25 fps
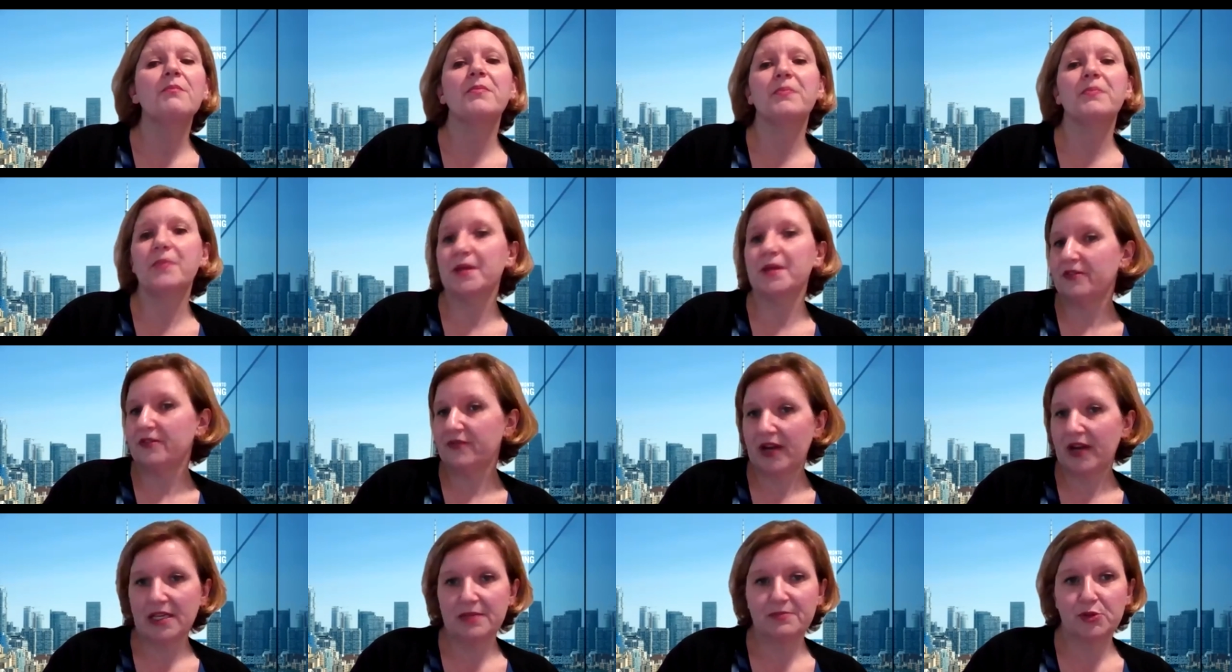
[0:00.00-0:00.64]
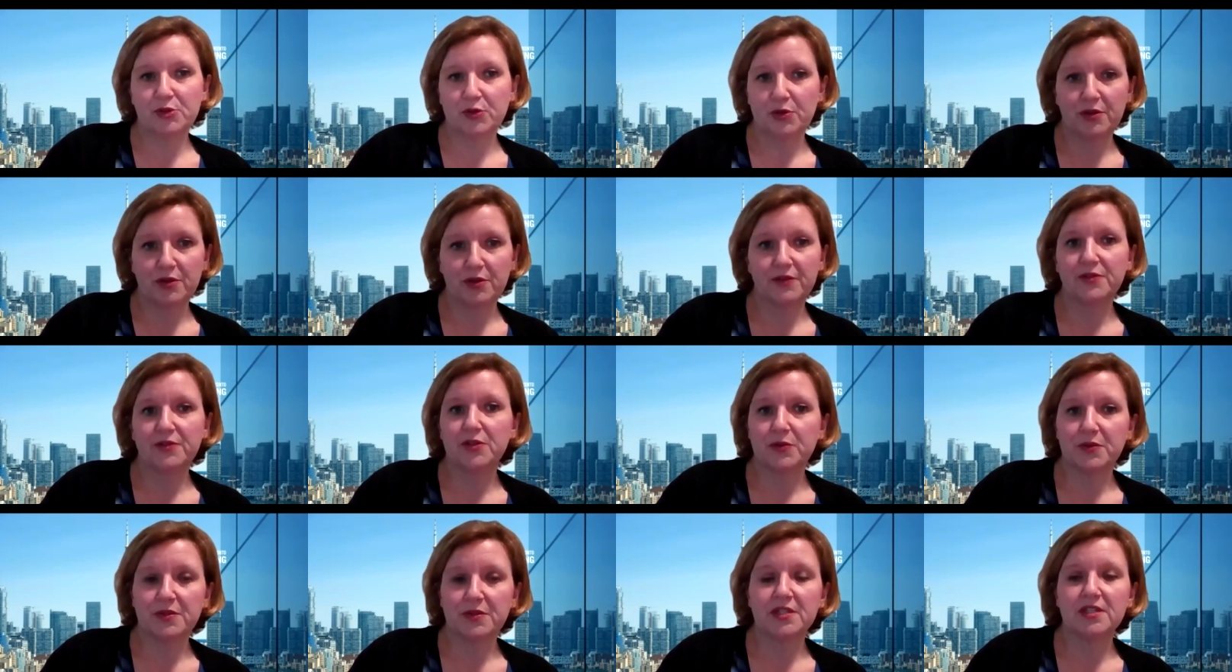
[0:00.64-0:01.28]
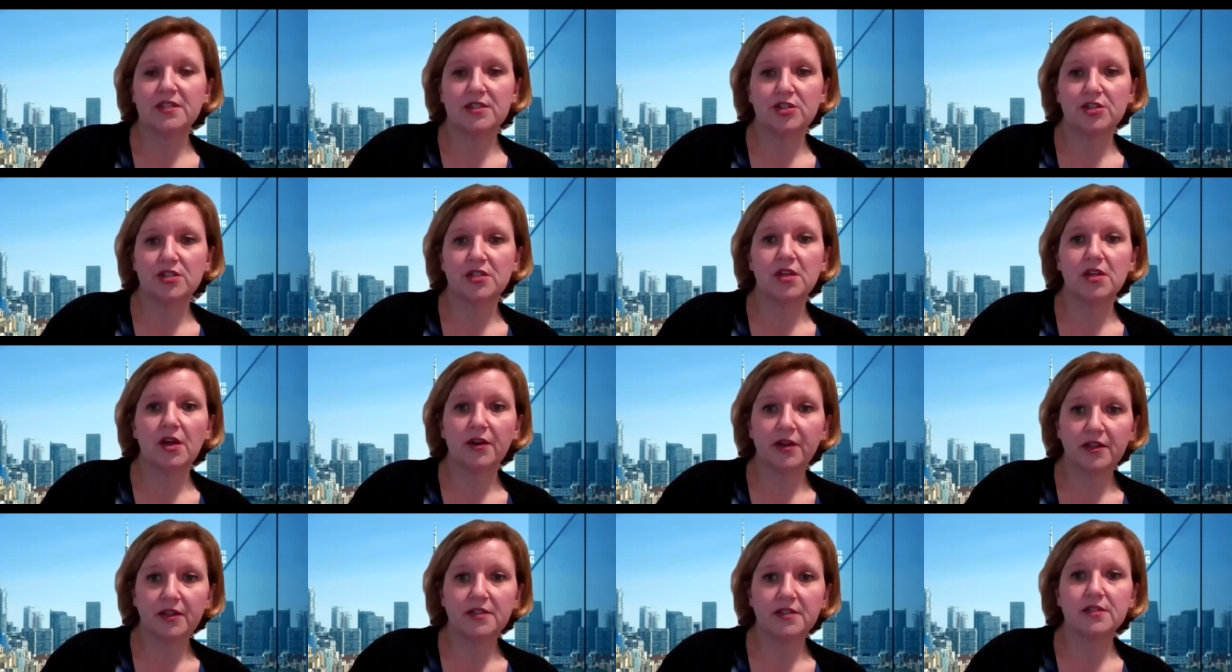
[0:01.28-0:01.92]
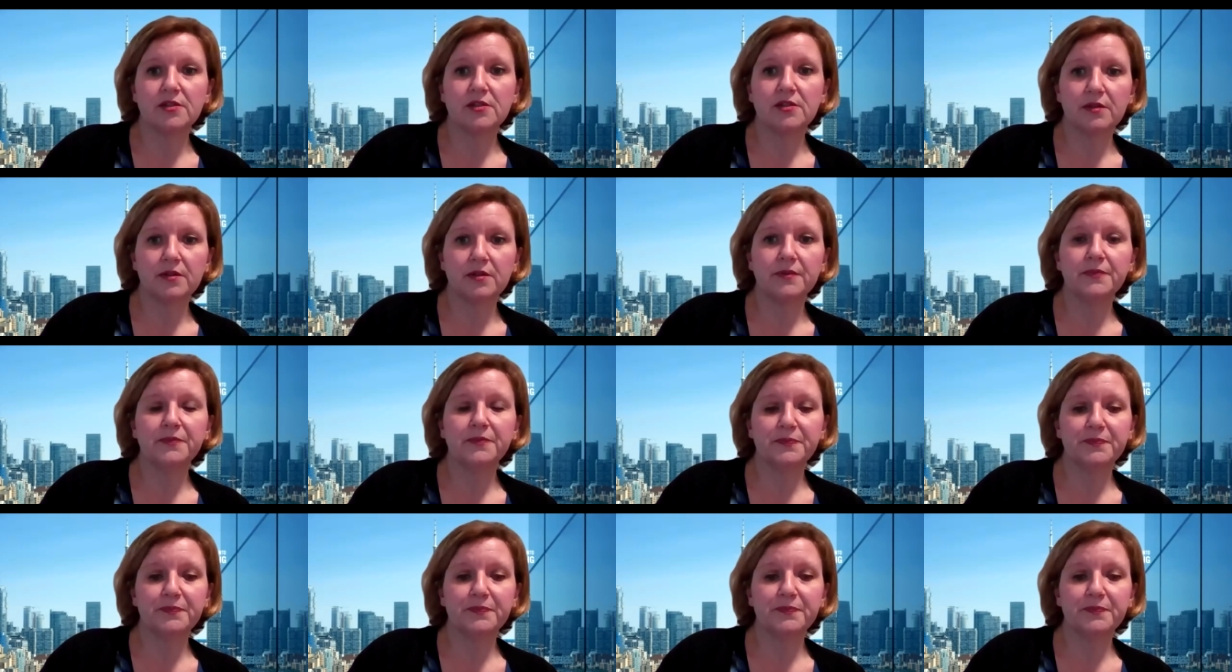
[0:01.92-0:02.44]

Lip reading: But the vast majority of students, it's just not a concern.